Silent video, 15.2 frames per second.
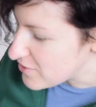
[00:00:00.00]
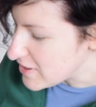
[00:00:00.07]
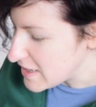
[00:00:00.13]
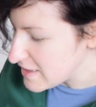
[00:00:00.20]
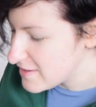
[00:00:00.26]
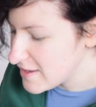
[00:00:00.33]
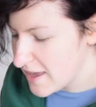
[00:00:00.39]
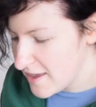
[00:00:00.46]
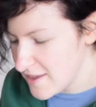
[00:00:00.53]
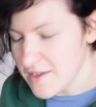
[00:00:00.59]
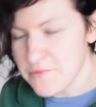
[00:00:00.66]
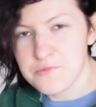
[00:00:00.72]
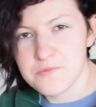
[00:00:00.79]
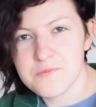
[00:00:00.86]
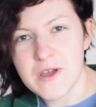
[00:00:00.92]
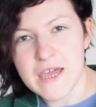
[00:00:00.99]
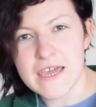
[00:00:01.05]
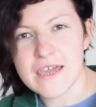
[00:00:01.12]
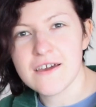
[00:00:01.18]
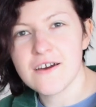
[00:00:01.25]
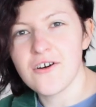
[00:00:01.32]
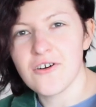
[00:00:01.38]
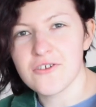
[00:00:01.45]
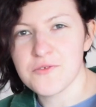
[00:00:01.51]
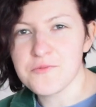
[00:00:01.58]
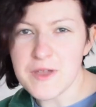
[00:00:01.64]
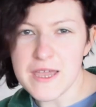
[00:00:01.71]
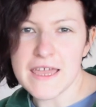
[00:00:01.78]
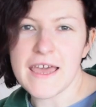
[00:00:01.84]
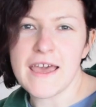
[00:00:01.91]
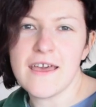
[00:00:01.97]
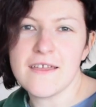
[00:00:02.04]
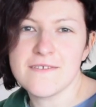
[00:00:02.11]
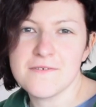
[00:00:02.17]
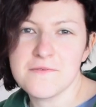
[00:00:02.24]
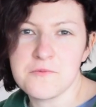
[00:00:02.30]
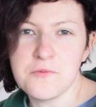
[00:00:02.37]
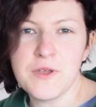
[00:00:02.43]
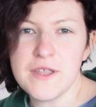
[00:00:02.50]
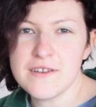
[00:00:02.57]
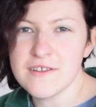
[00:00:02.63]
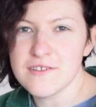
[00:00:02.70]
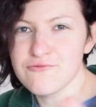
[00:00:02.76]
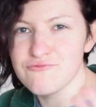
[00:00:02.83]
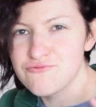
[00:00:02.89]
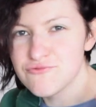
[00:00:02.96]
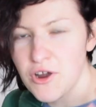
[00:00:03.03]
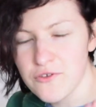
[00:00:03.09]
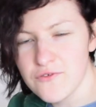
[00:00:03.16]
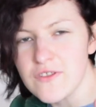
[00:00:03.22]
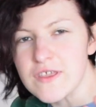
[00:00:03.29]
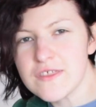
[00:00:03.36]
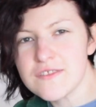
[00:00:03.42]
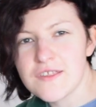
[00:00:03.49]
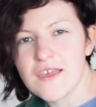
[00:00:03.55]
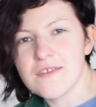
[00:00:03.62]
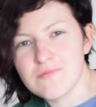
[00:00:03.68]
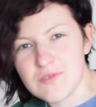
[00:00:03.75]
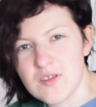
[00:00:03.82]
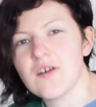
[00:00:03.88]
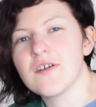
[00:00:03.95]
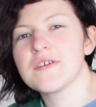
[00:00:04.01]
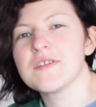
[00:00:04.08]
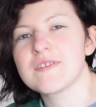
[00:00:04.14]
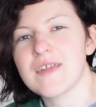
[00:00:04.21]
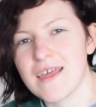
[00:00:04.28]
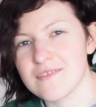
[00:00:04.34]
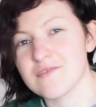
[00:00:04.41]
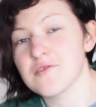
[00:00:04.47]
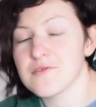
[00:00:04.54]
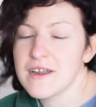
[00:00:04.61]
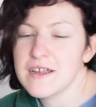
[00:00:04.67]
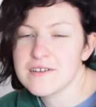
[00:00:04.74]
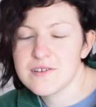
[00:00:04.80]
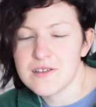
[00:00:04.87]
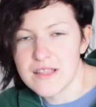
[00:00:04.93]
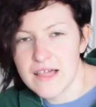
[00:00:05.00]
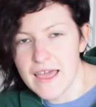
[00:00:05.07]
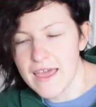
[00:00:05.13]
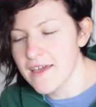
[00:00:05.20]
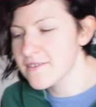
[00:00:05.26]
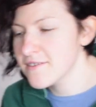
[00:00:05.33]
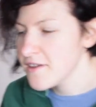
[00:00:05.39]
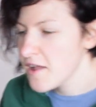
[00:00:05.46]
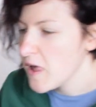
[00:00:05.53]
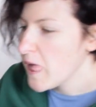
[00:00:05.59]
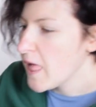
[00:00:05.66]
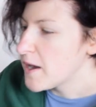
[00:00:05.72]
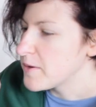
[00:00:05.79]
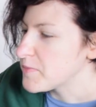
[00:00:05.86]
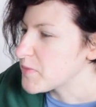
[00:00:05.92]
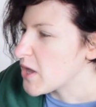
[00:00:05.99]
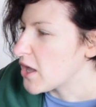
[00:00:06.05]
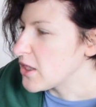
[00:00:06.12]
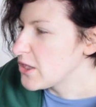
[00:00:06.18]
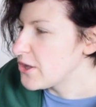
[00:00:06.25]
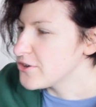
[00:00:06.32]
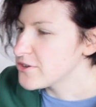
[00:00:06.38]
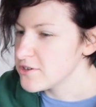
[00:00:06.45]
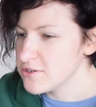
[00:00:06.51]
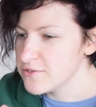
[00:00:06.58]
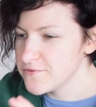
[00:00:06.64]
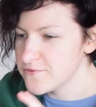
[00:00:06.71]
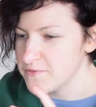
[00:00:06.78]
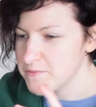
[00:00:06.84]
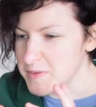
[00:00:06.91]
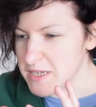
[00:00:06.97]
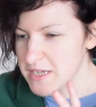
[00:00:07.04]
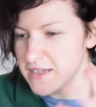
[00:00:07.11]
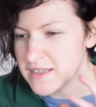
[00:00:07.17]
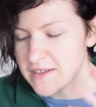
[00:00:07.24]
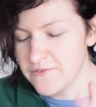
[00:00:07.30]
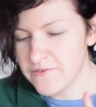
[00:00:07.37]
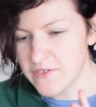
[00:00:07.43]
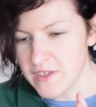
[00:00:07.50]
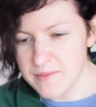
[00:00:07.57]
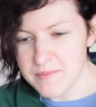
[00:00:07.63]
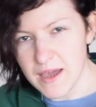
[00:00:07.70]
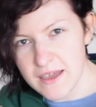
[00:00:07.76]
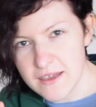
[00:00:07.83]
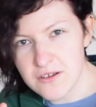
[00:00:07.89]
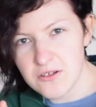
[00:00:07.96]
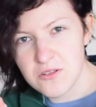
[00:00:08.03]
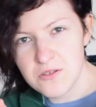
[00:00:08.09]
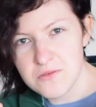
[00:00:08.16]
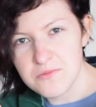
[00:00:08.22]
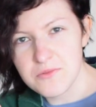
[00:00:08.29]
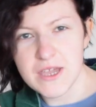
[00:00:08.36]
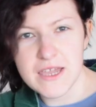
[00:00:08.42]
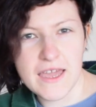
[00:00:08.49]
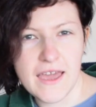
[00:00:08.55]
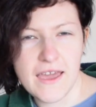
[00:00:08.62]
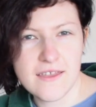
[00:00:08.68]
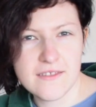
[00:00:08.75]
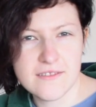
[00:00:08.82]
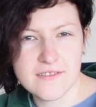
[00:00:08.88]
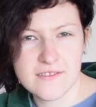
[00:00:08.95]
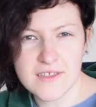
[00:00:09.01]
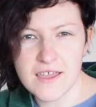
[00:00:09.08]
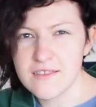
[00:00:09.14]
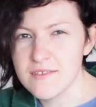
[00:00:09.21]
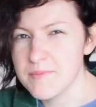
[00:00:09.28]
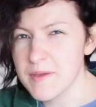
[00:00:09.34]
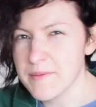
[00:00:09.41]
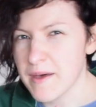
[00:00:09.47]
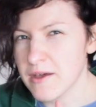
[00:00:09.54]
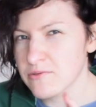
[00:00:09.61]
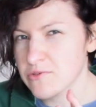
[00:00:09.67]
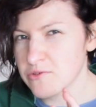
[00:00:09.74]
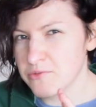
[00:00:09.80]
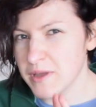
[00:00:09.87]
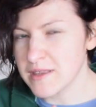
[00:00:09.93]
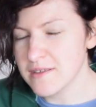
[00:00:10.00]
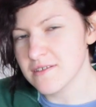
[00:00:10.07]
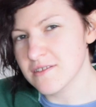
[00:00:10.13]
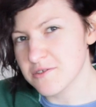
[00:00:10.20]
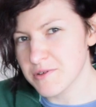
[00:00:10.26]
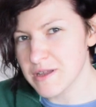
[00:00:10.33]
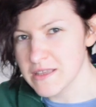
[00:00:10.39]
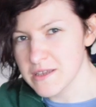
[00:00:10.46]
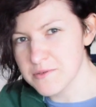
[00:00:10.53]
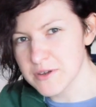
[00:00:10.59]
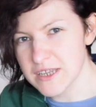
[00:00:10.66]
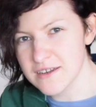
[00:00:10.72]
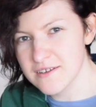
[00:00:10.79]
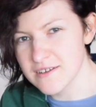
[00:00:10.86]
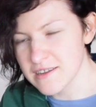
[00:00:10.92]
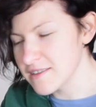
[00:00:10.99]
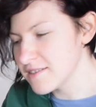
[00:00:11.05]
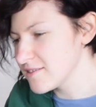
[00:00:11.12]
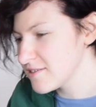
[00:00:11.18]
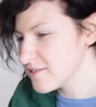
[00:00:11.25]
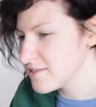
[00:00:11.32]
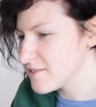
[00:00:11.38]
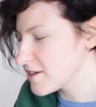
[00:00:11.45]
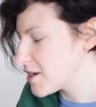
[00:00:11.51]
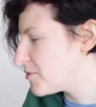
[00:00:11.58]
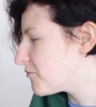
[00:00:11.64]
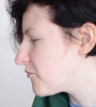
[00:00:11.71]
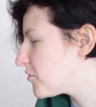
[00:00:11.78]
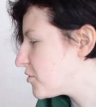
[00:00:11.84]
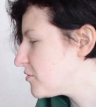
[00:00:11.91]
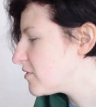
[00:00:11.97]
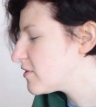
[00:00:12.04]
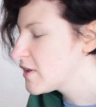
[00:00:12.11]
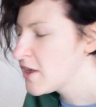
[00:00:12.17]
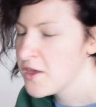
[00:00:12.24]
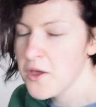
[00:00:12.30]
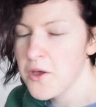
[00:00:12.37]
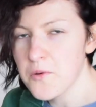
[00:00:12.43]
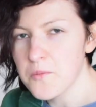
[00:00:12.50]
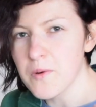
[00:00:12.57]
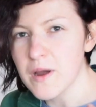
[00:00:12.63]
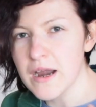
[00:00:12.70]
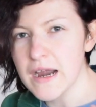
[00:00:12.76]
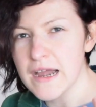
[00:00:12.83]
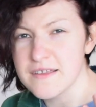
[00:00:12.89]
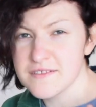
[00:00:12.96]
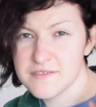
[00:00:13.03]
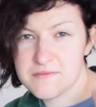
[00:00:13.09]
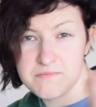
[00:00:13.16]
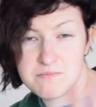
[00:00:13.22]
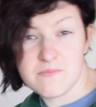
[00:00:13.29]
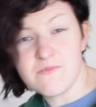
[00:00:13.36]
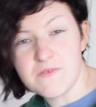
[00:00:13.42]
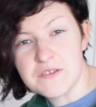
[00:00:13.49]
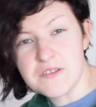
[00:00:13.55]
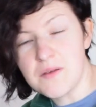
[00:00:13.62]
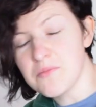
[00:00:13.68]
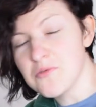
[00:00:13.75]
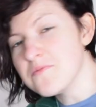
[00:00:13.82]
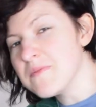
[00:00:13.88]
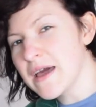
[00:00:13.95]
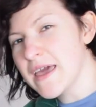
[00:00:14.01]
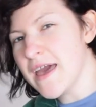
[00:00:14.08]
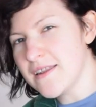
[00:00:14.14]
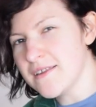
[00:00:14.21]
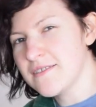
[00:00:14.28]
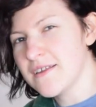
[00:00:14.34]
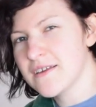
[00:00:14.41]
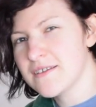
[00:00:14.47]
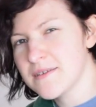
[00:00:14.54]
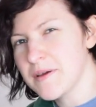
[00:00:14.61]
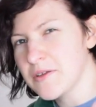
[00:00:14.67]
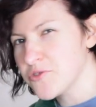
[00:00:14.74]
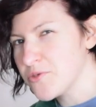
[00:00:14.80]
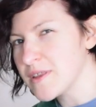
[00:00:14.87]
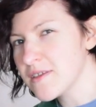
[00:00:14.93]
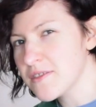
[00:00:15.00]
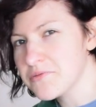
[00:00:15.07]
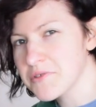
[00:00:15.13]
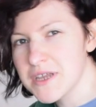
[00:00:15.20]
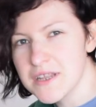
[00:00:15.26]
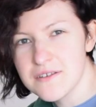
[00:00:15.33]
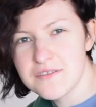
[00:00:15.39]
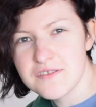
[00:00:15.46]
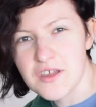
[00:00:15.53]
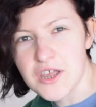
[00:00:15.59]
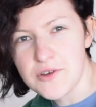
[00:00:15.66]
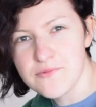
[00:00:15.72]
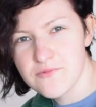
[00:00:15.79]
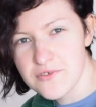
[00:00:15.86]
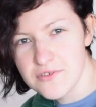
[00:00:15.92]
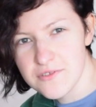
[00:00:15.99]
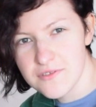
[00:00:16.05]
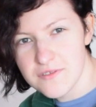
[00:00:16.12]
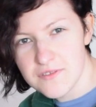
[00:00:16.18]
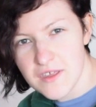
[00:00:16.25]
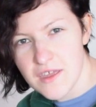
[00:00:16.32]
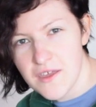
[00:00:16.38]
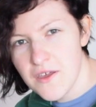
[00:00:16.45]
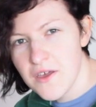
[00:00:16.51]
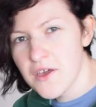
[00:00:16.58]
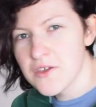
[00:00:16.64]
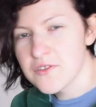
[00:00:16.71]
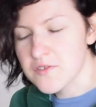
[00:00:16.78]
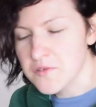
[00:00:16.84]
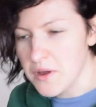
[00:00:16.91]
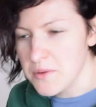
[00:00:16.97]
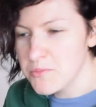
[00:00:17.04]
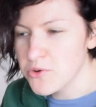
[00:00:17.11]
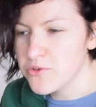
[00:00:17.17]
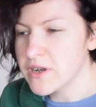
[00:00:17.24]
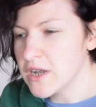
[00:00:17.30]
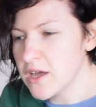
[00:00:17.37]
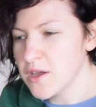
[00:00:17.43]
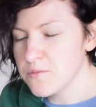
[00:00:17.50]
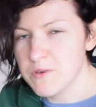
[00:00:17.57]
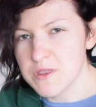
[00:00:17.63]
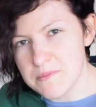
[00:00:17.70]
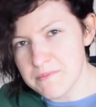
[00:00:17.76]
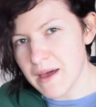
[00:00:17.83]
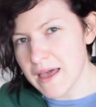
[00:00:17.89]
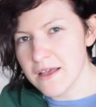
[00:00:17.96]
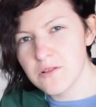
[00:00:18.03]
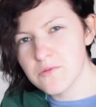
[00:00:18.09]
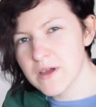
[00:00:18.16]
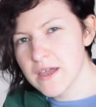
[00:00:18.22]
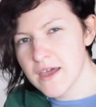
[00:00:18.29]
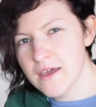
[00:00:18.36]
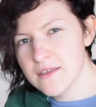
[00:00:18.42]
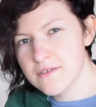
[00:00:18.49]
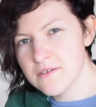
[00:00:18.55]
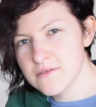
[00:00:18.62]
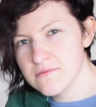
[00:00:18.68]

need to get your wig on a wig head which is roughly the same size as your actual head. A lot of particularly female wig heads tend to be about 20 to 21 inches circumference, whereas, for example, my head is actually about 23 inch circumference, so I'm more in line with a male wig head.